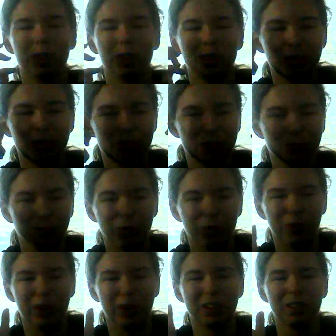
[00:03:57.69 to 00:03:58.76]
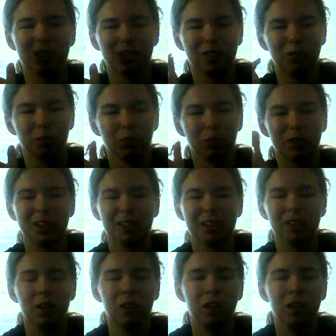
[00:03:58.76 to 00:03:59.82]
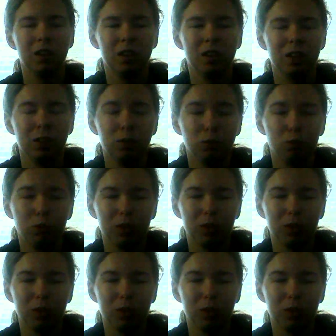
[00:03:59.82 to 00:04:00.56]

where in the brain would